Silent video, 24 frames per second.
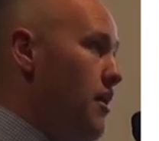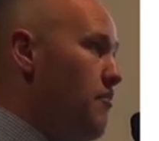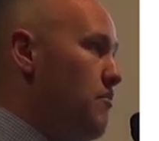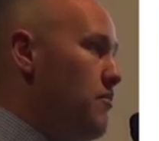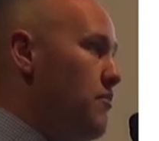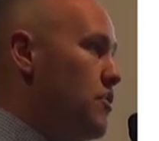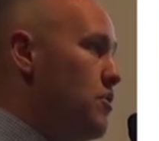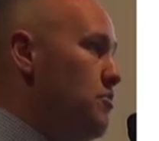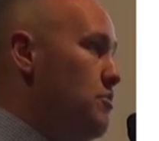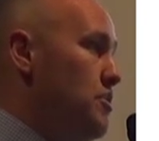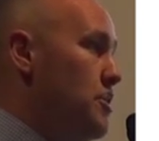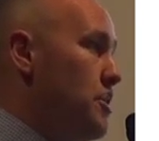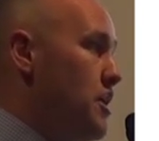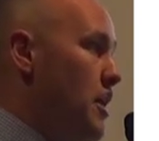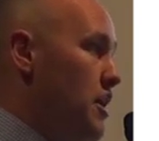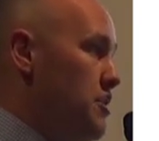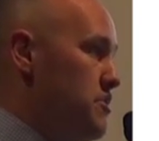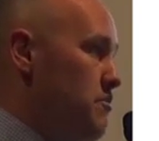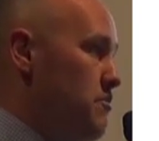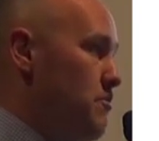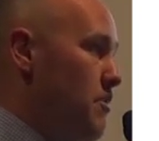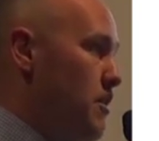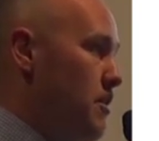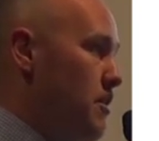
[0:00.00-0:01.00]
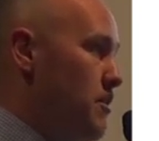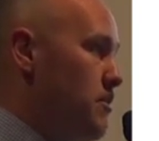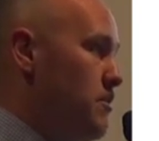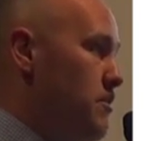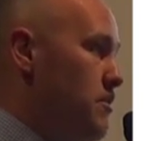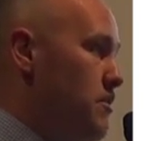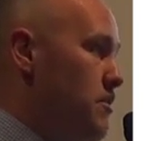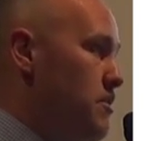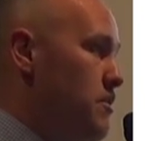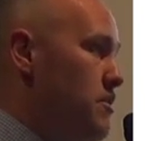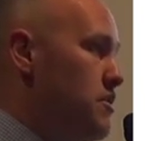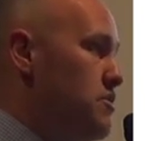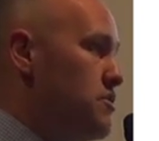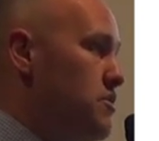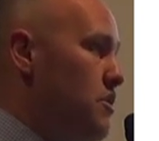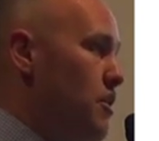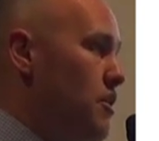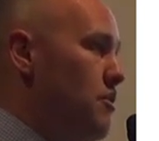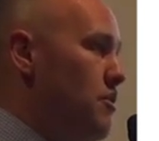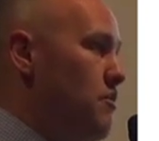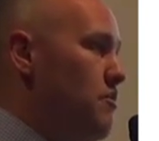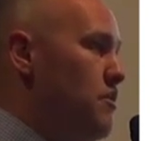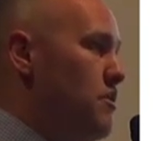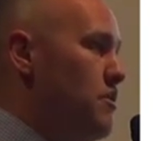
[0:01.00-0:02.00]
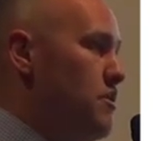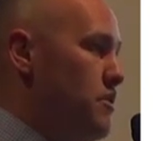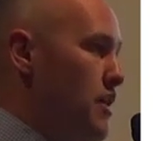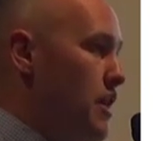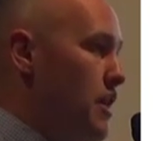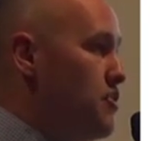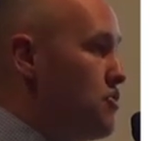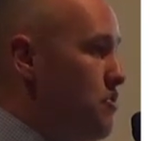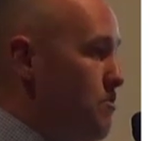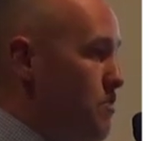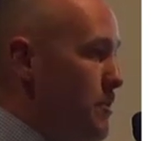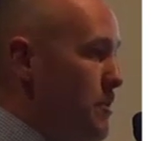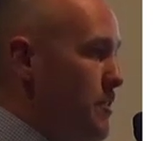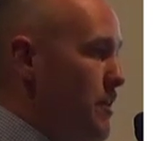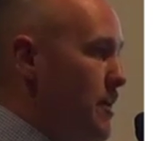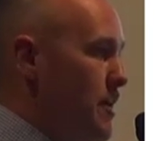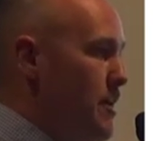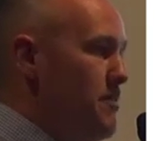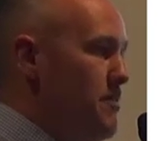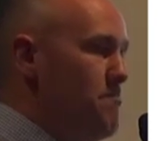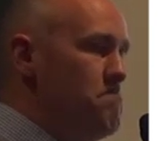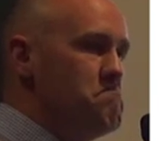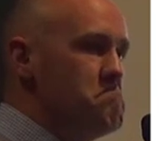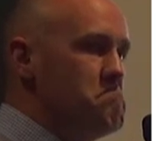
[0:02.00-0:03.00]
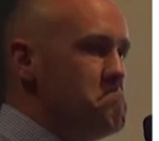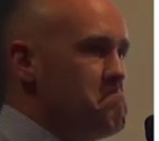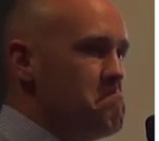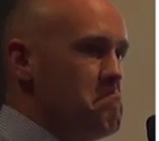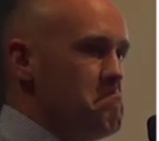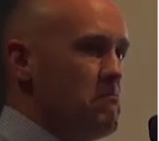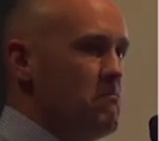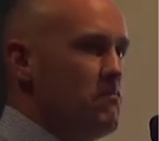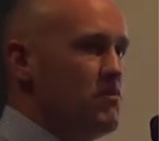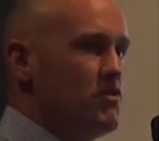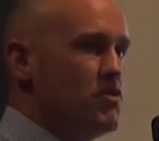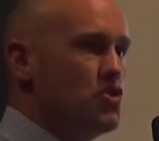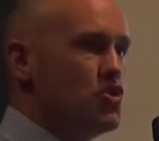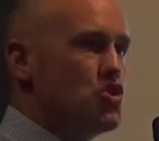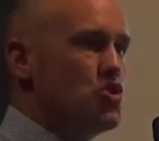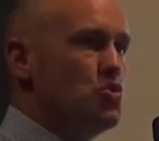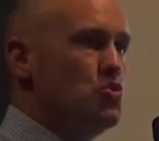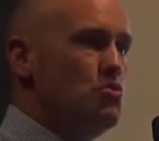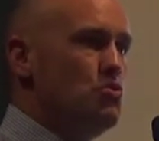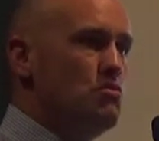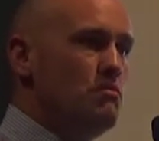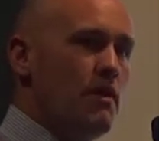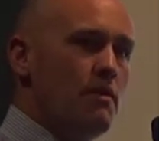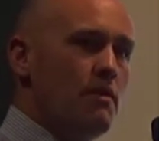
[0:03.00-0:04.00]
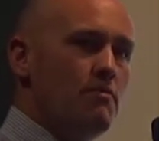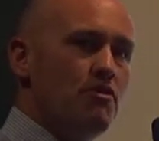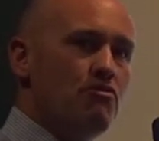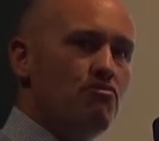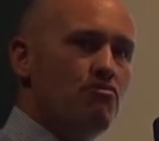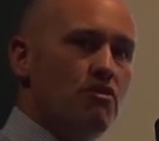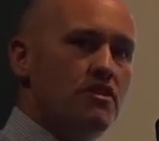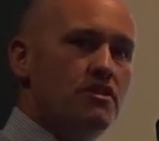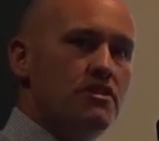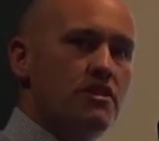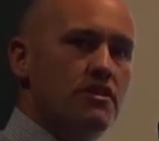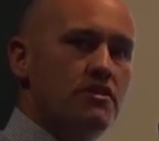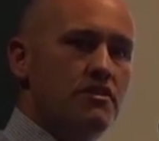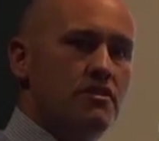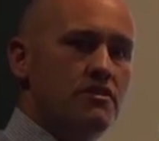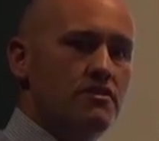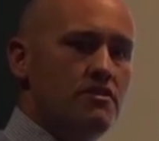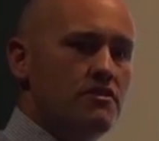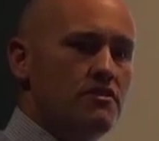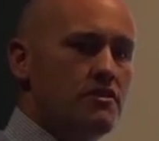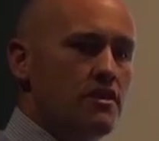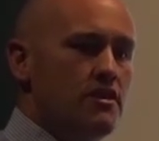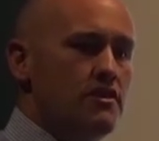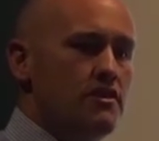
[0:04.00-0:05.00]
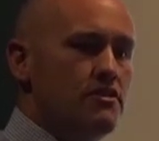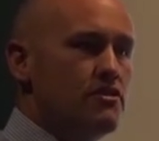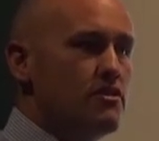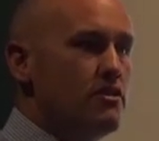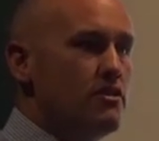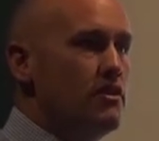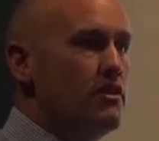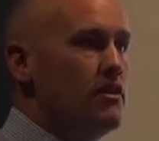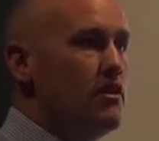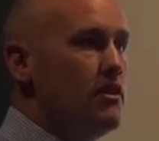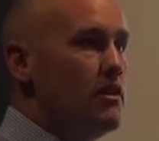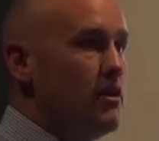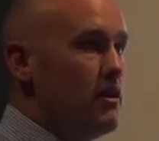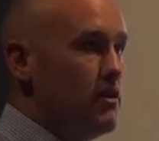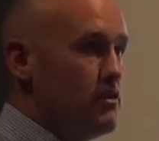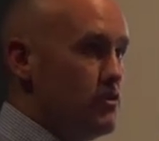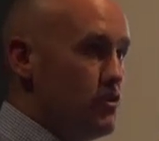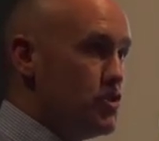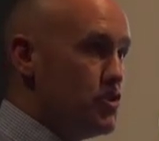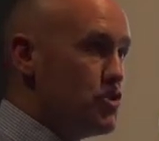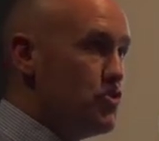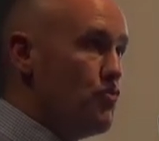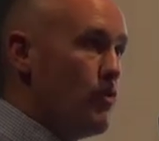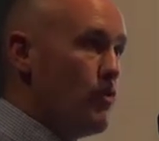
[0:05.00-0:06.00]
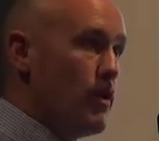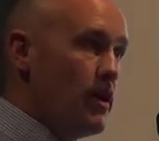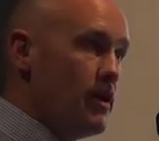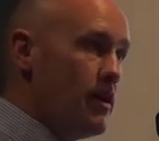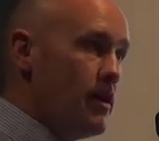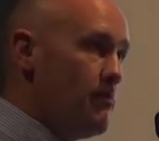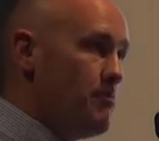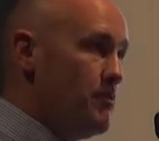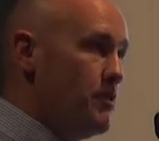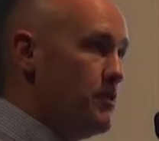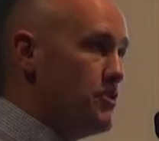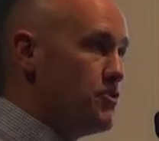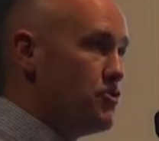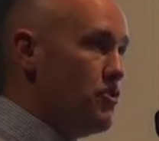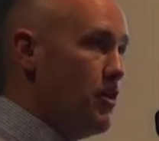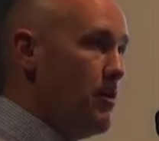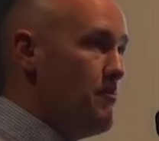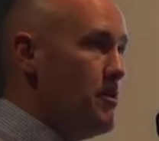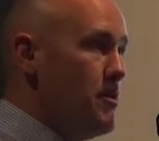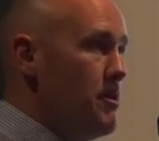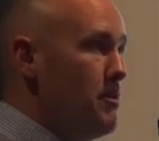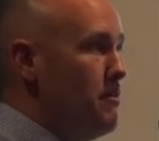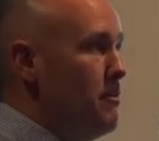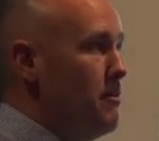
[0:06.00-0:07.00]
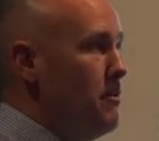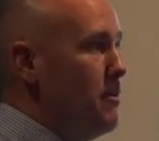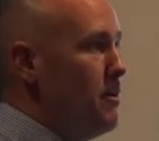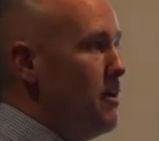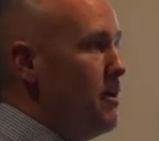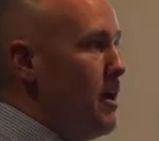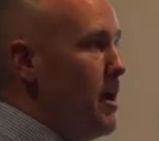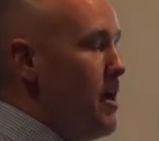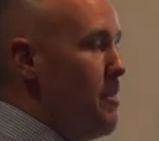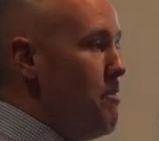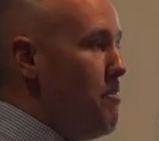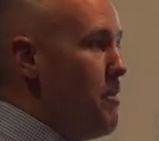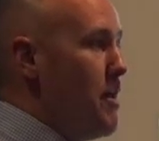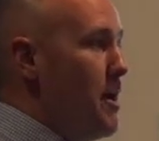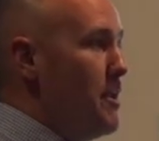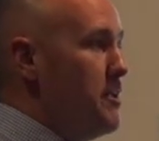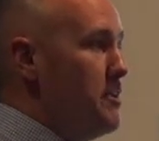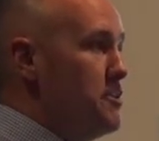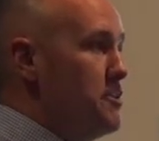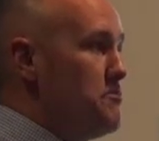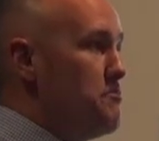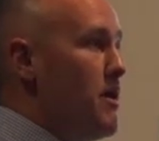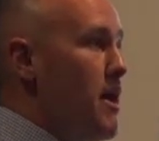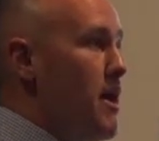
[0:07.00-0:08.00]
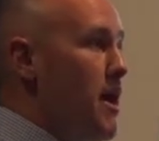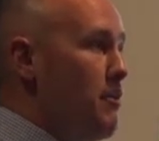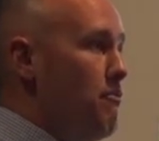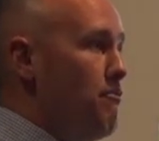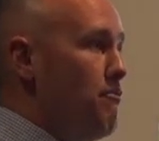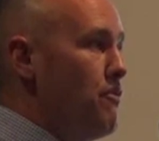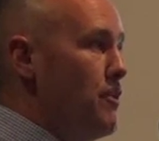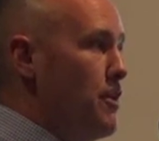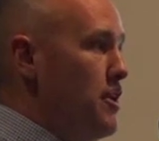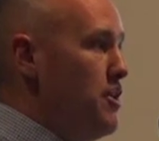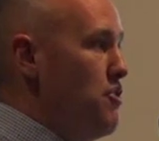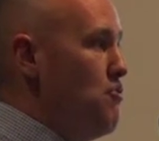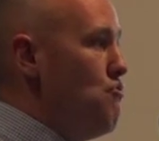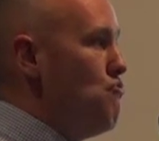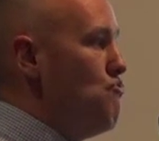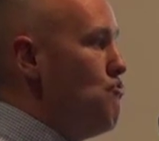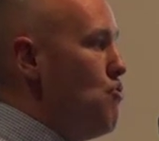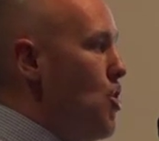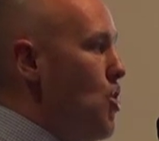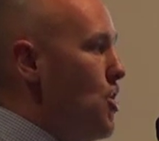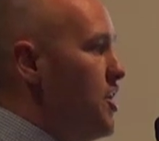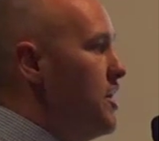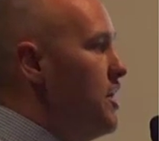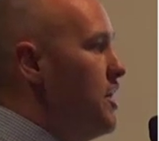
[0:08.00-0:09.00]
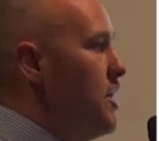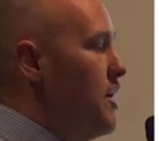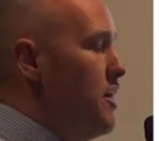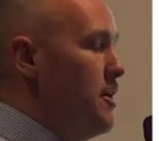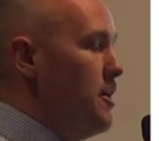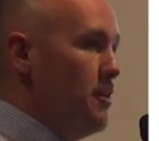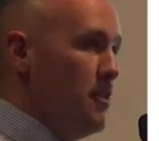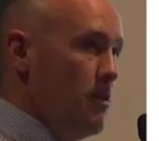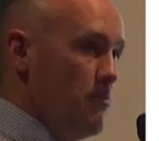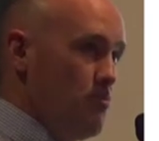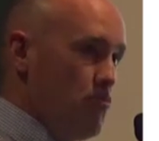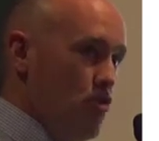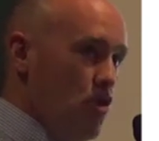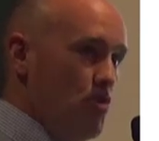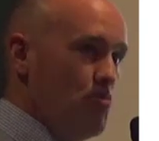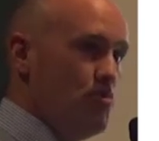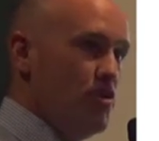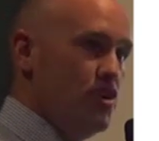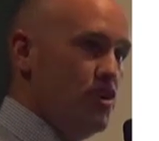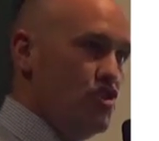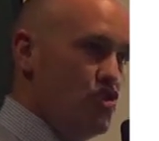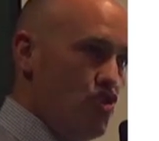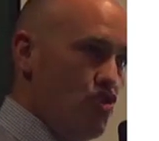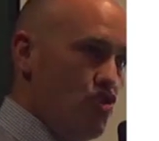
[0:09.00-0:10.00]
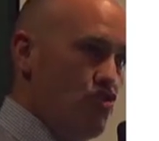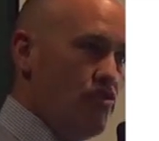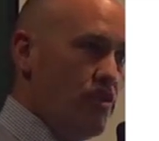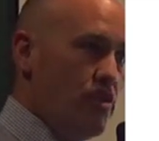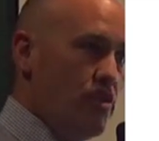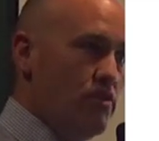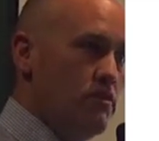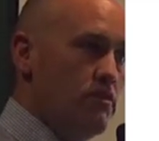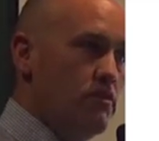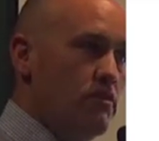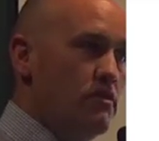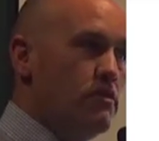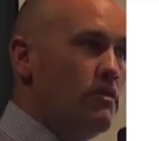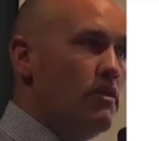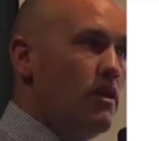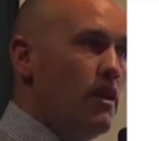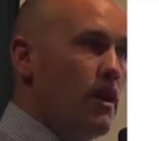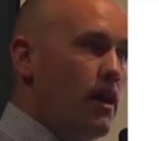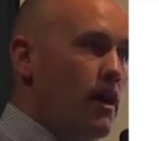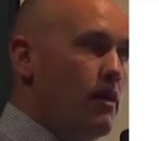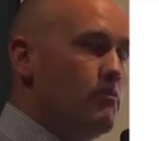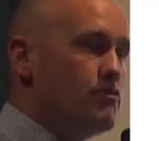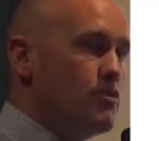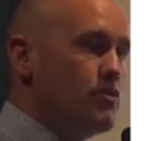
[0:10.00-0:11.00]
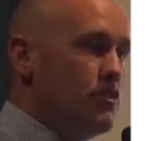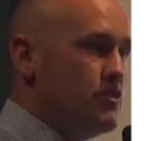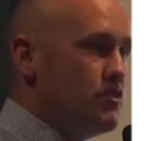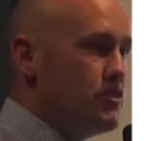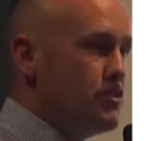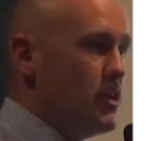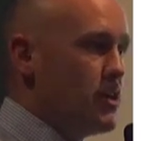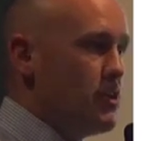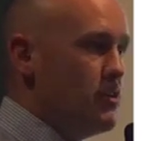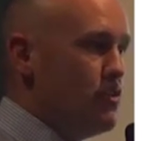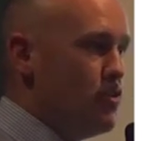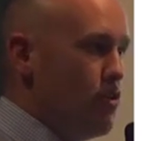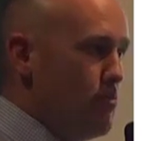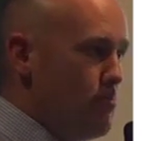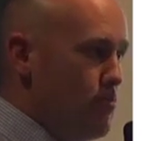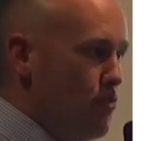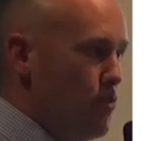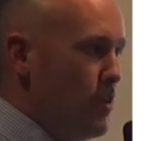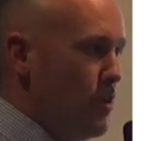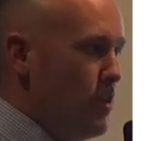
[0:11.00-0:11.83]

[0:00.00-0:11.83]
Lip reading: communication mark. So they should be there, 2, maybe 3 sentences each, just to round up the assignment, and that is part of the writing it in an appropriate genre. So the second dot point in the